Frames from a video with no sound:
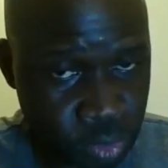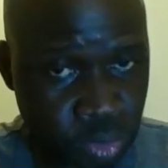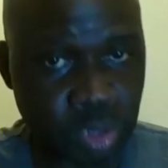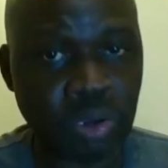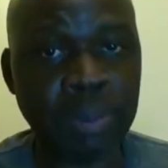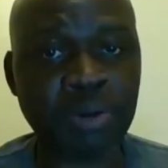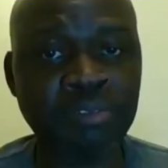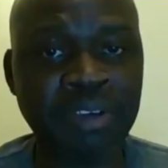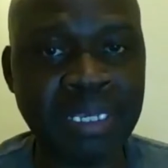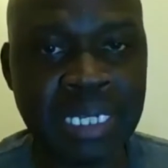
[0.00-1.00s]
So you are
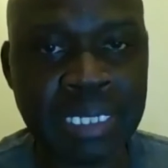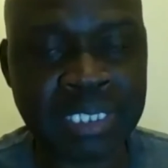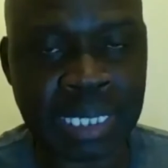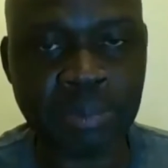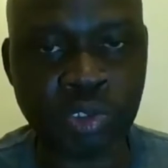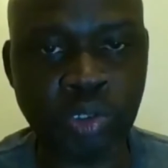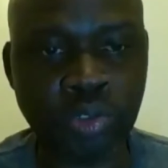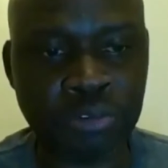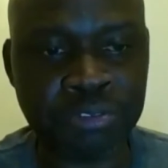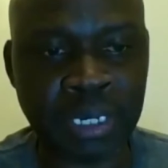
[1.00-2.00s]
providing some
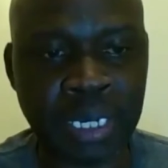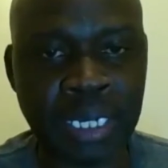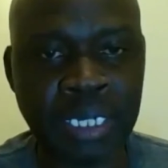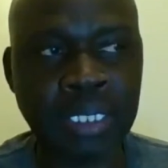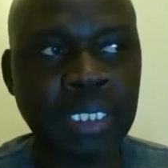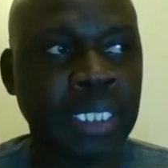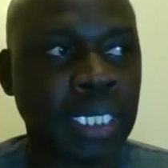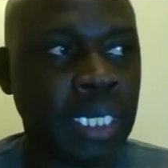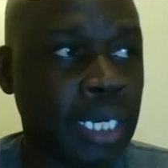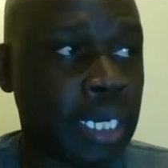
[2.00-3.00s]
sort of
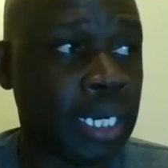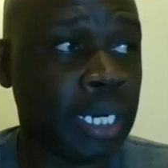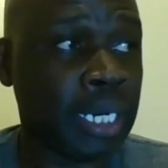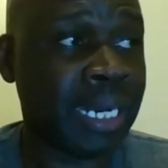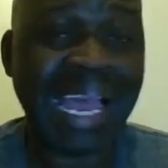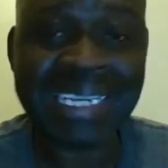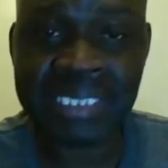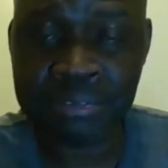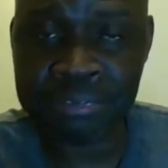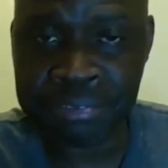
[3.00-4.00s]

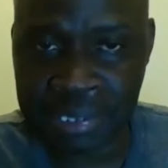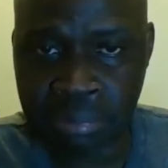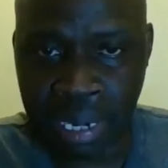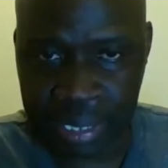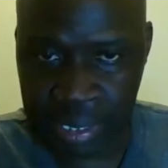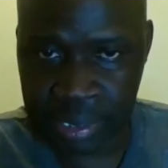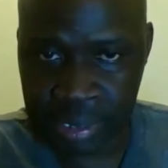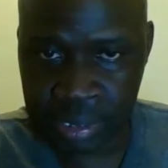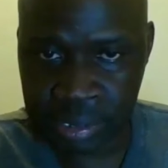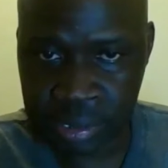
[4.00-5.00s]
active feedback
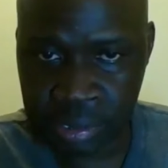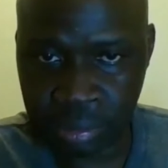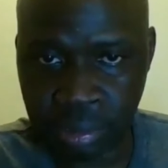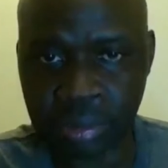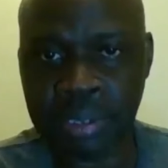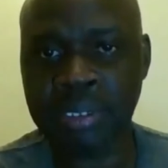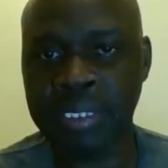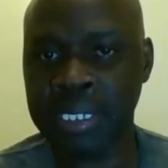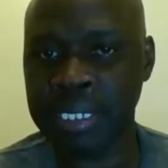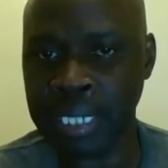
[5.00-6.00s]

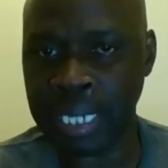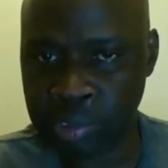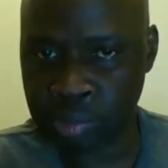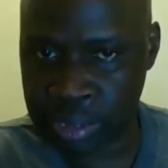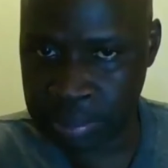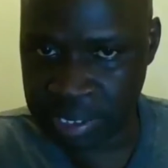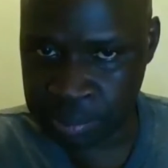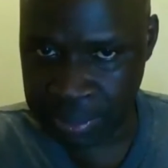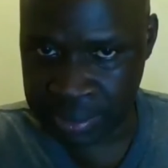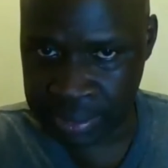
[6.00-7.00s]
on the Andrew Kibe
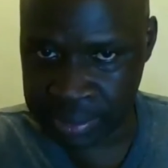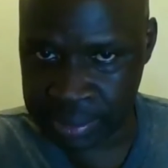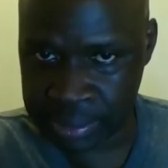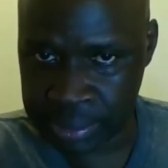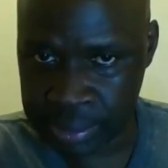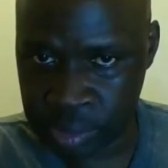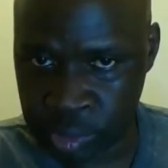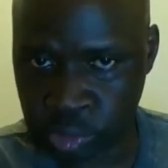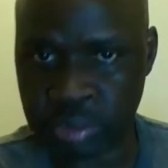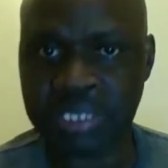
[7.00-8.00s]
spaces.
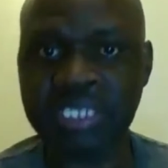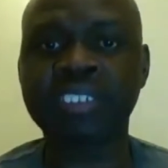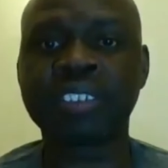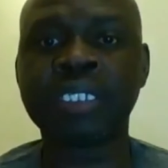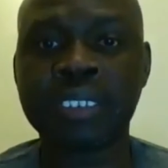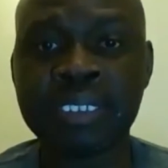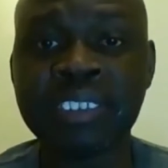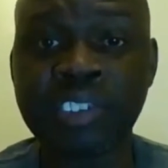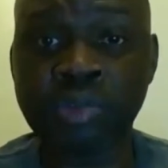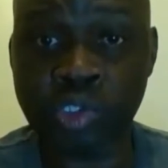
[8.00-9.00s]
So this
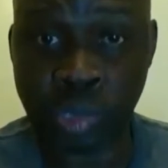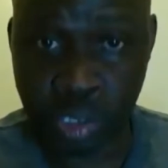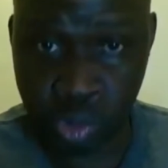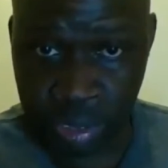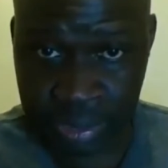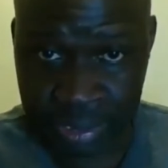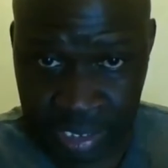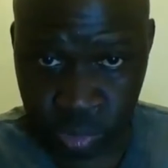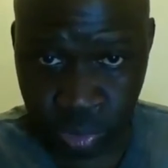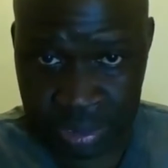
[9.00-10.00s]
is what you are doing.
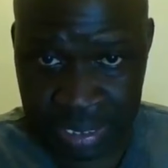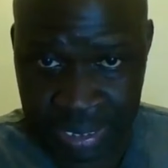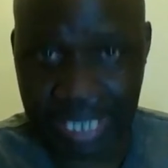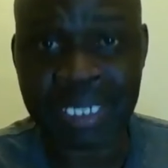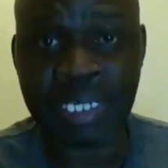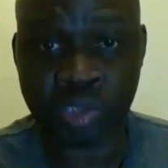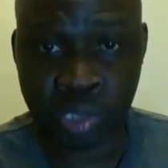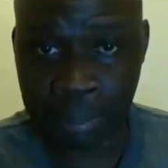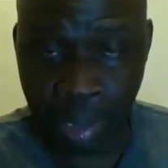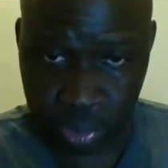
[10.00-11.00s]
This is what this channel is
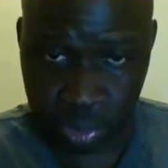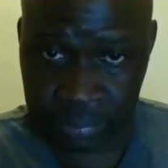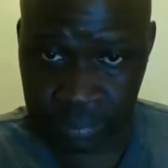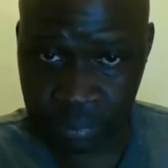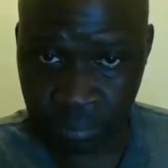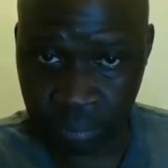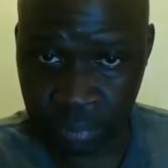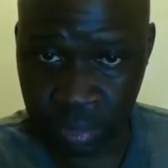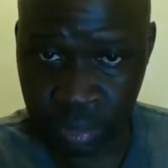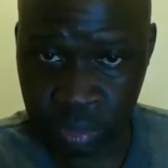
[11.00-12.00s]
all about.
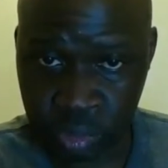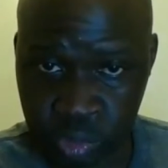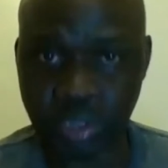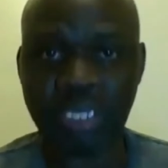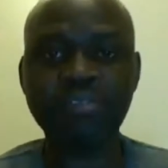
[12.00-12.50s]
So